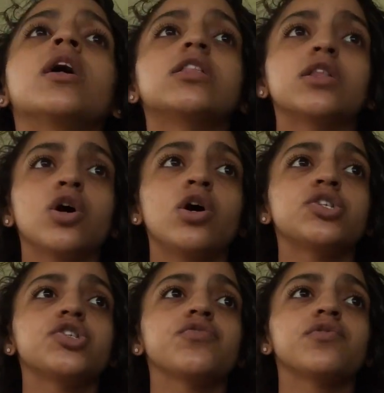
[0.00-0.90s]
the
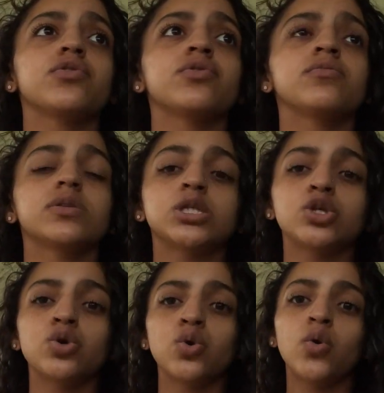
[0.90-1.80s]
laundry room
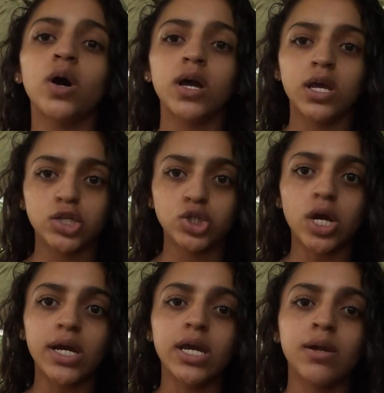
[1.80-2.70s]
to
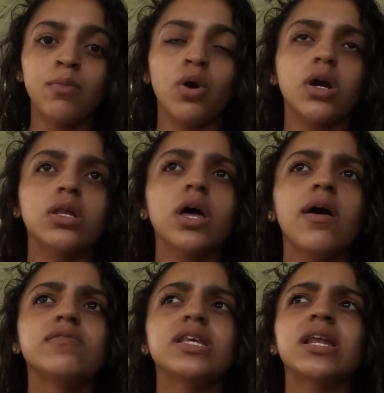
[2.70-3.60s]
try and get more
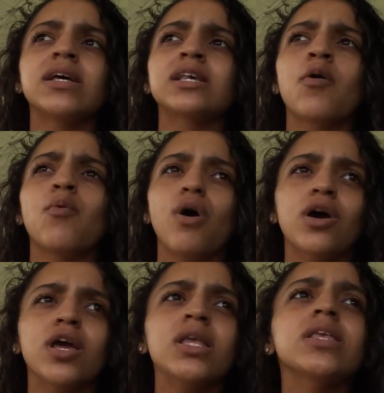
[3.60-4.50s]
gloves, and as I
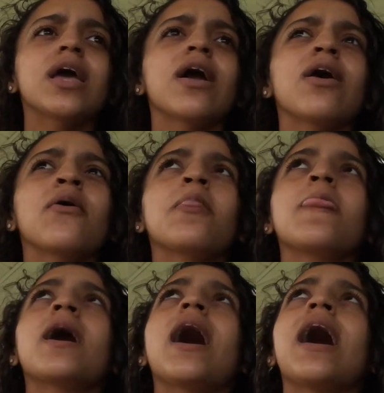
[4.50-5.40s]
walk in there,
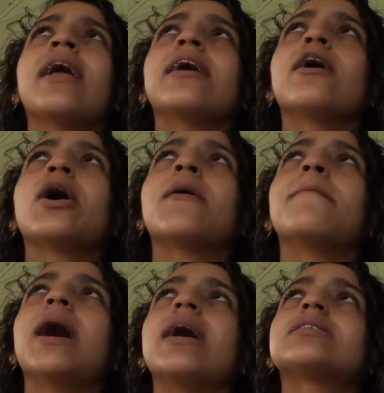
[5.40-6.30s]
I hear
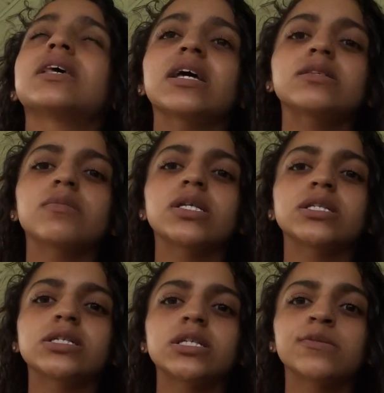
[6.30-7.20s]
my text
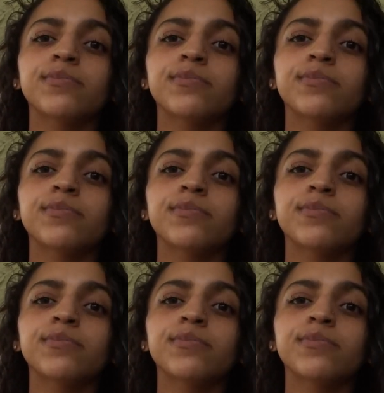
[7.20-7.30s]
messages